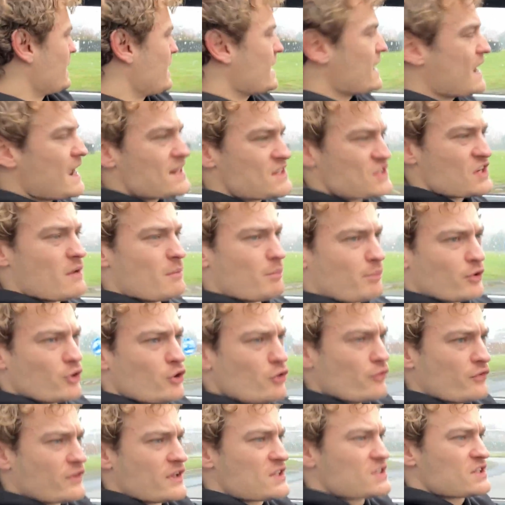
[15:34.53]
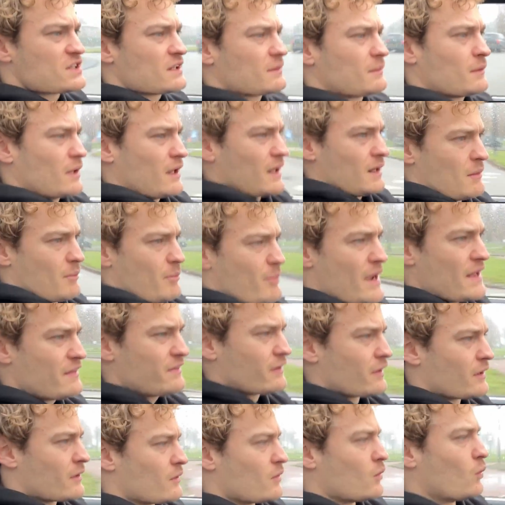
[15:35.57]
it's improved, it's
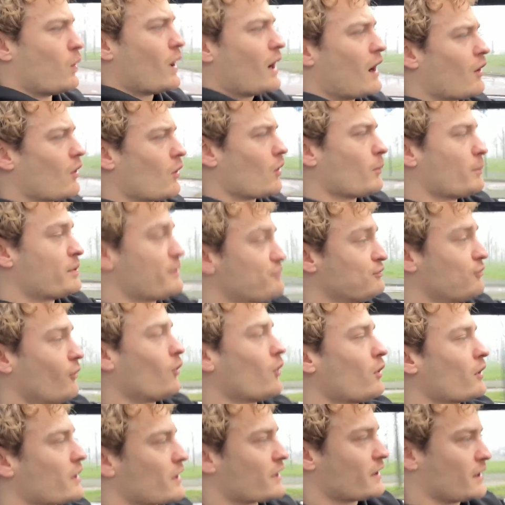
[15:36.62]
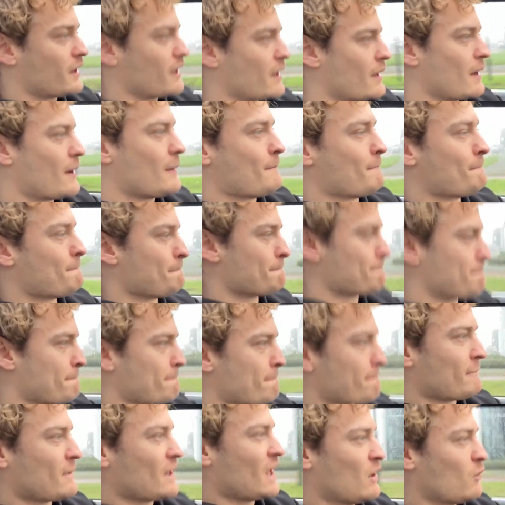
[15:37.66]
better. While before,
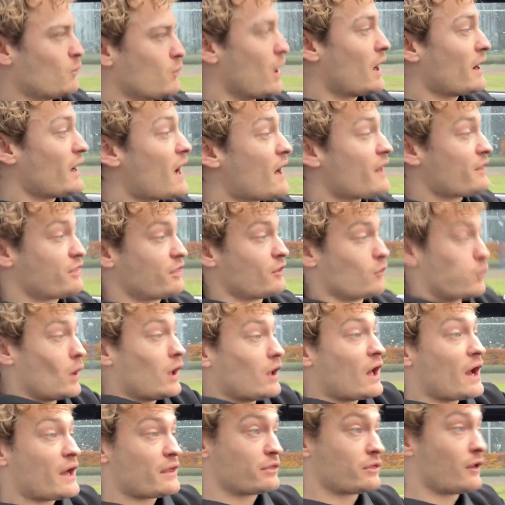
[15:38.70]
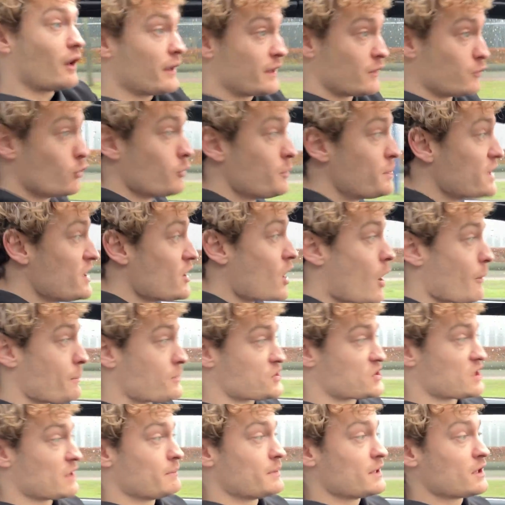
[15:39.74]
while I thought it would be the
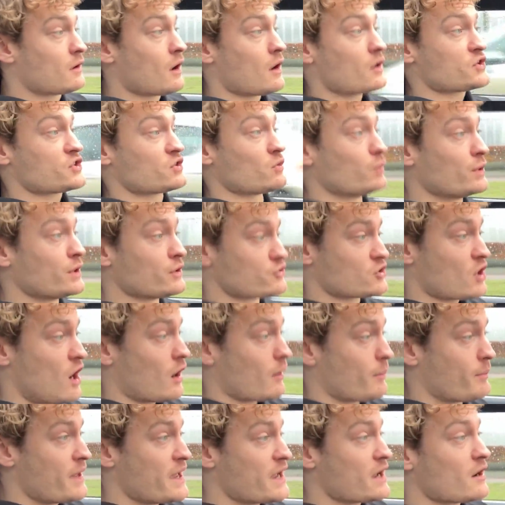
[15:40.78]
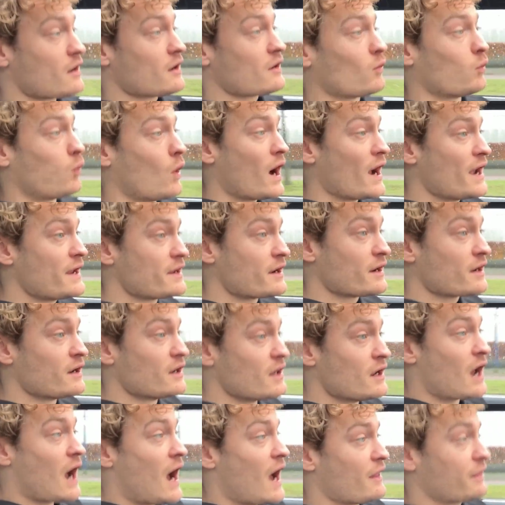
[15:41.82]
opposite, because the wheels are bigger, wider,
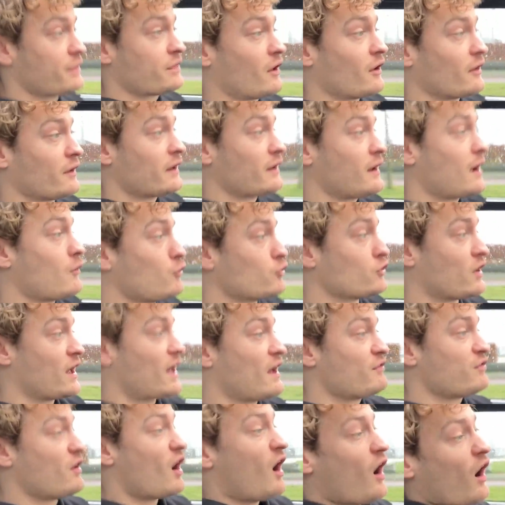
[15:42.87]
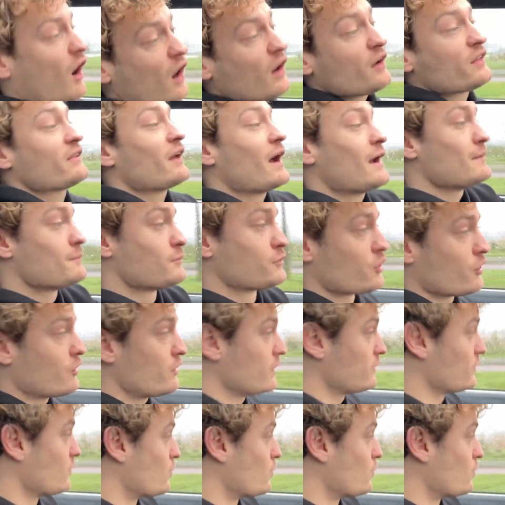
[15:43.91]
I thought that I would have a hard time turning the